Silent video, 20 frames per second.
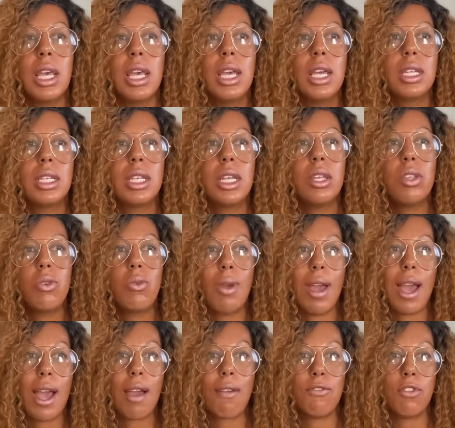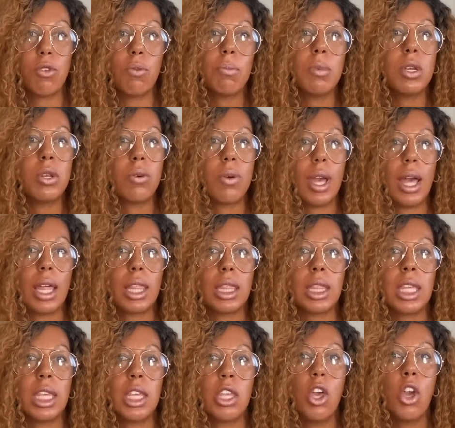Then you have your middle
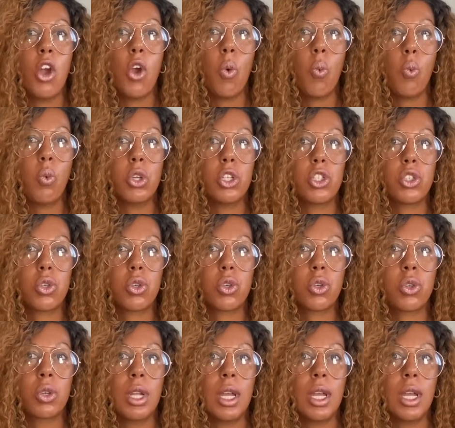athlete, which are